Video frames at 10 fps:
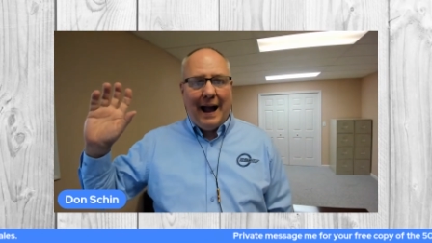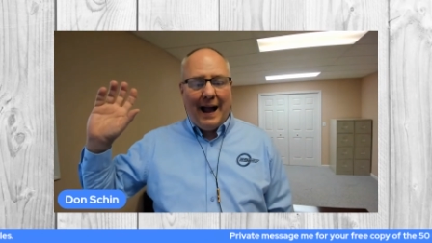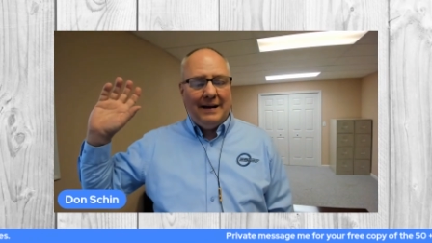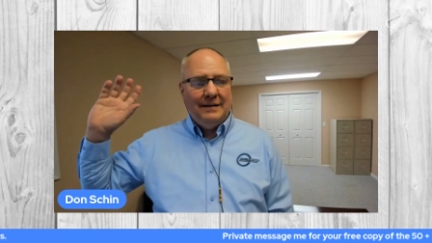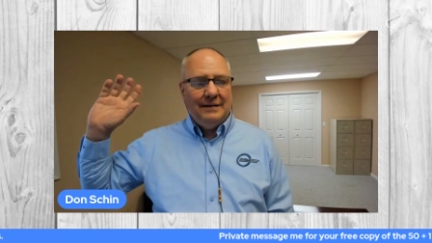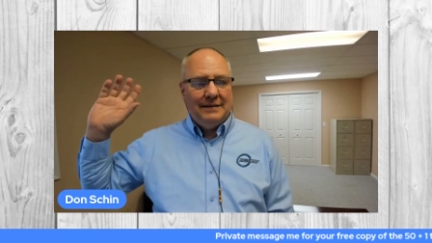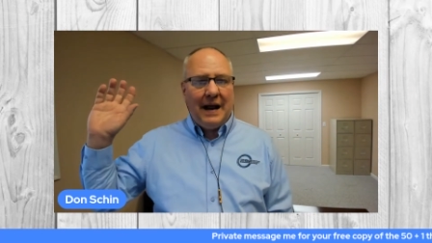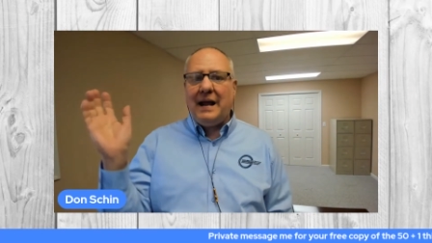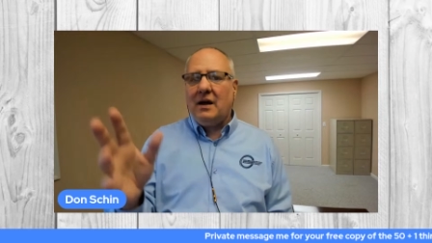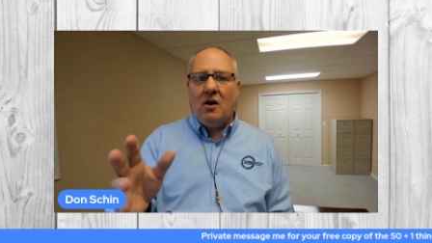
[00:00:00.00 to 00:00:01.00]
and
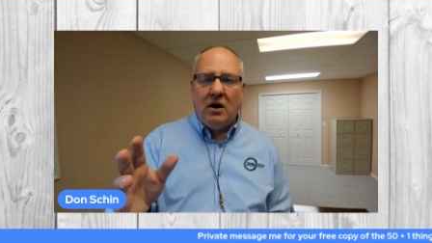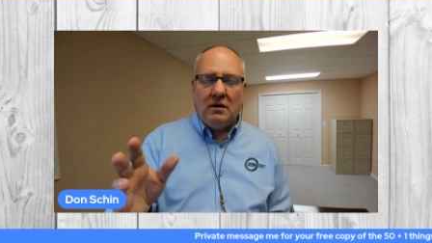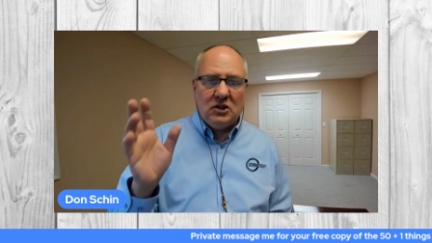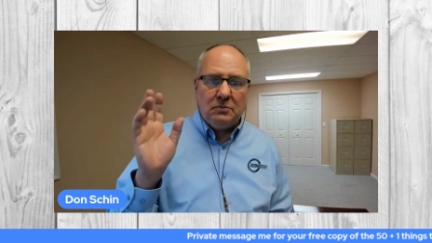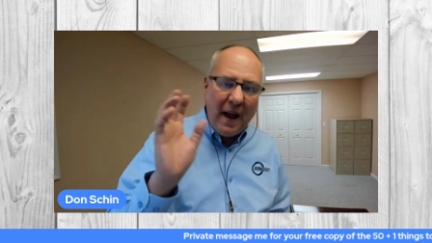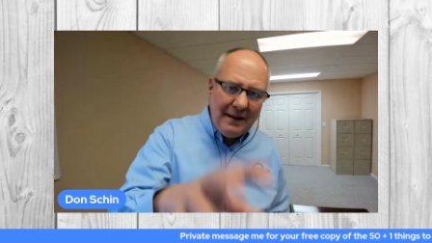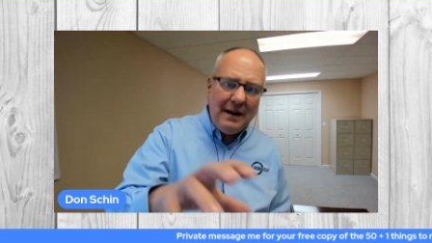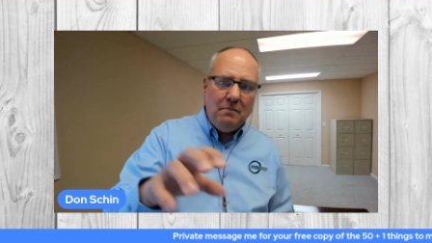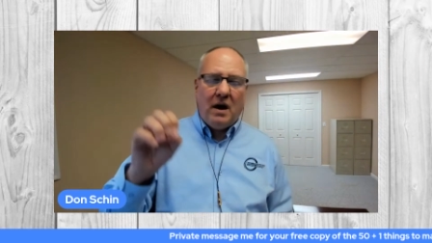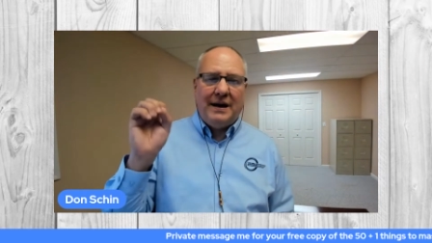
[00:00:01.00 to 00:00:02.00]

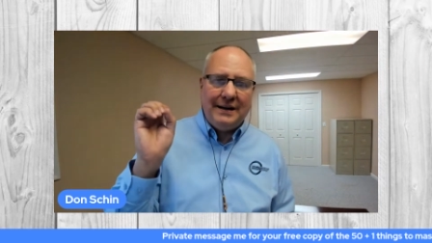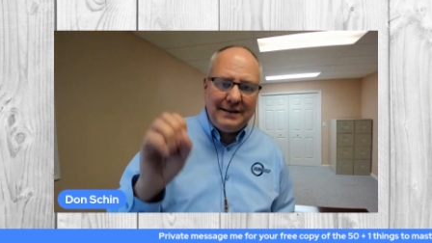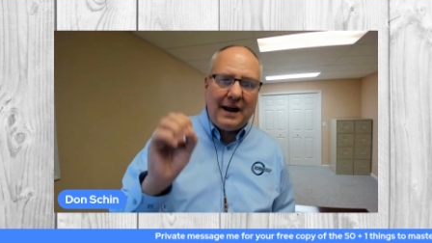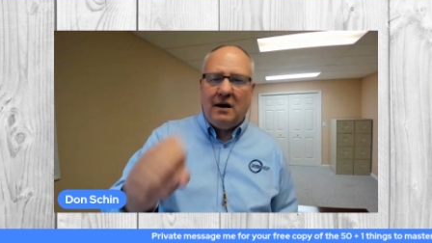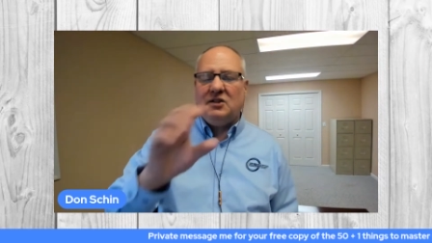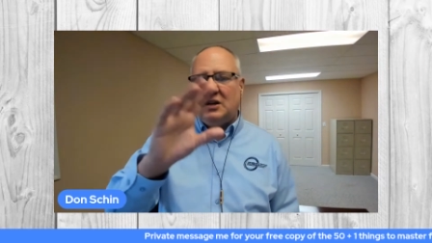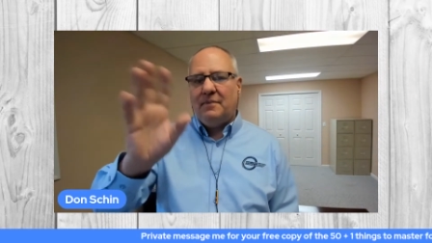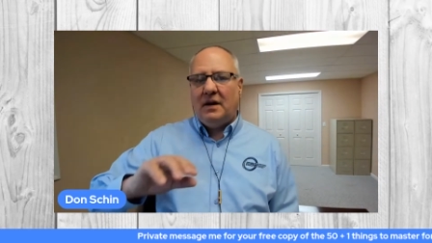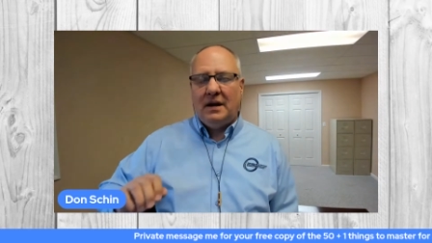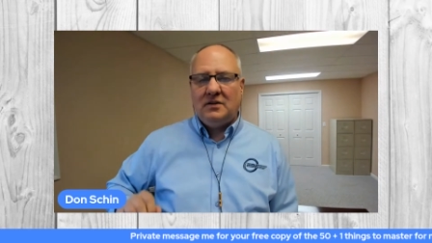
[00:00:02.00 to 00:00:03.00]
spending money to take on
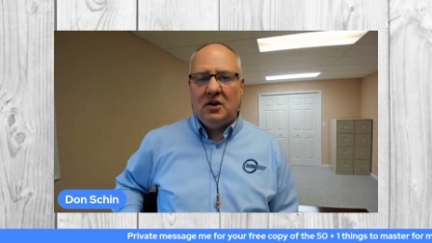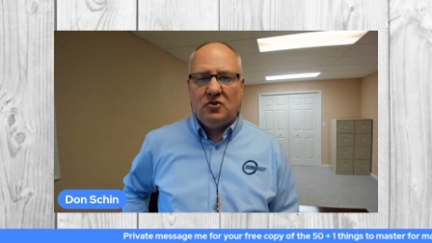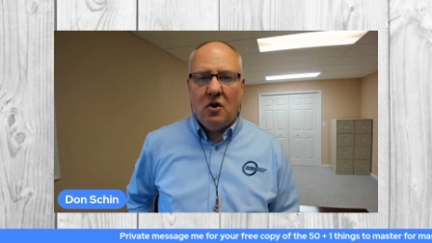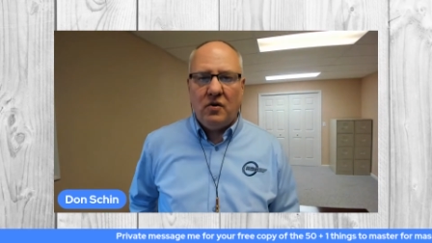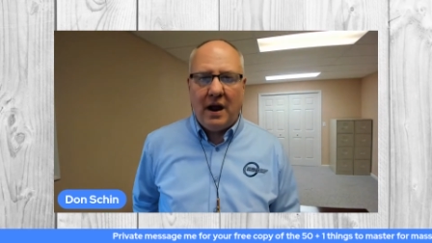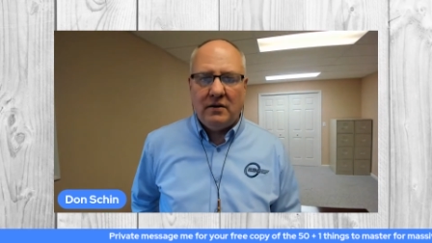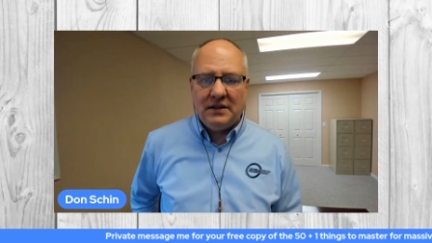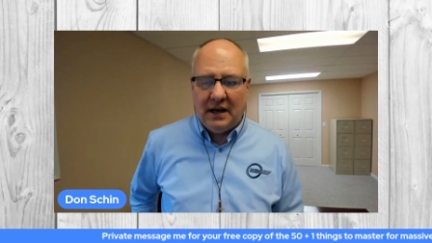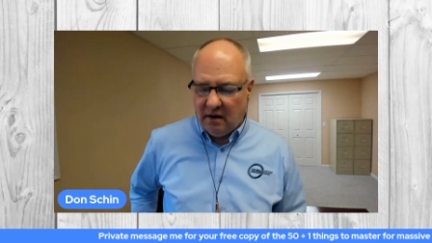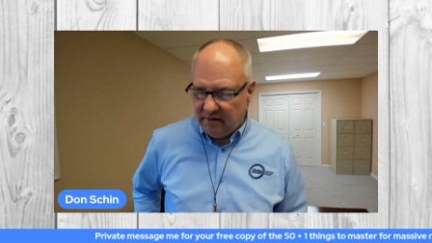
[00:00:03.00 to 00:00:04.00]
something that there's no
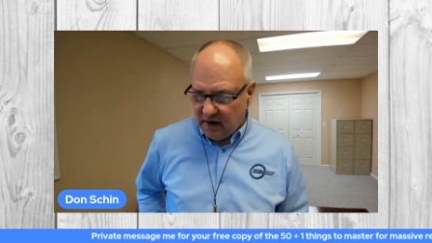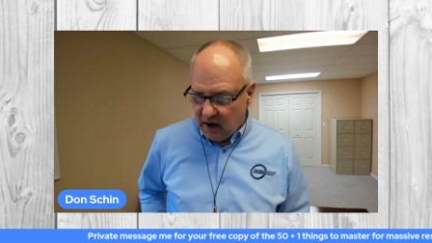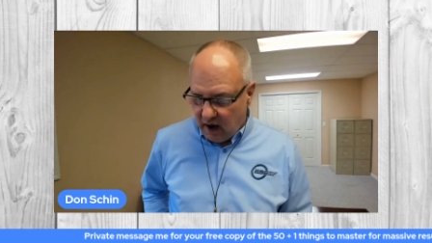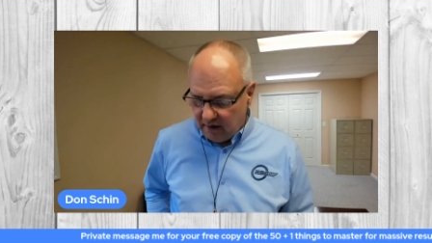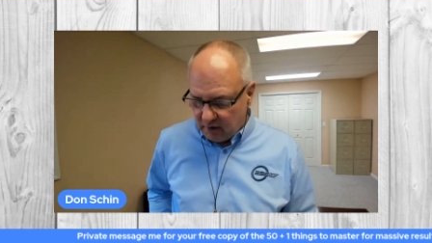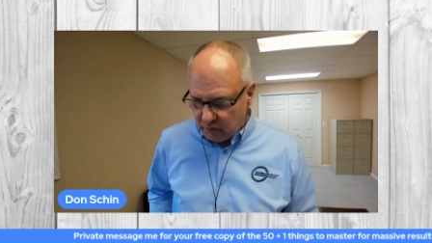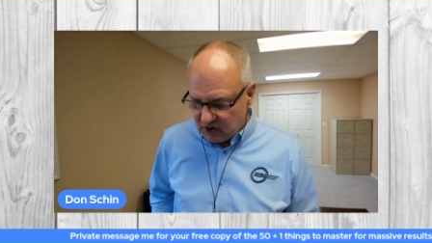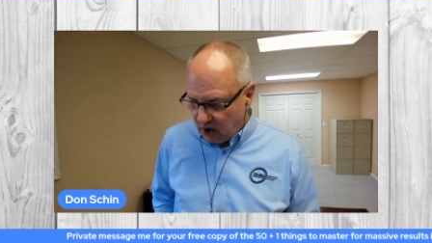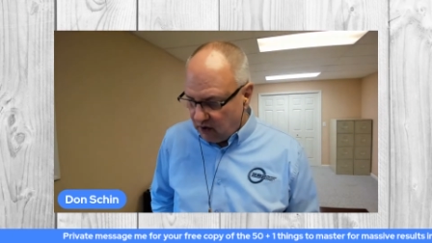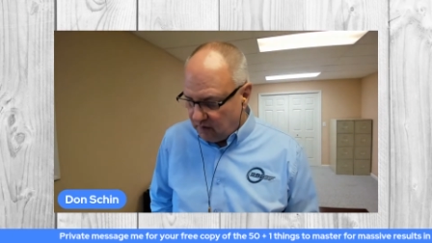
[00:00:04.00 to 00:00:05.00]
guarantee of a
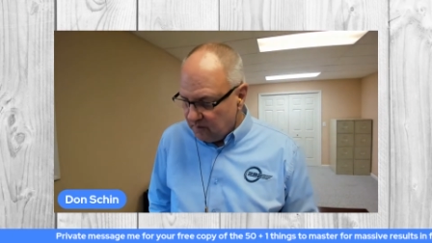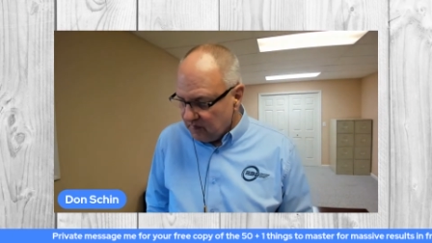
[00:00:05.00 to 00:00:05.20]
return.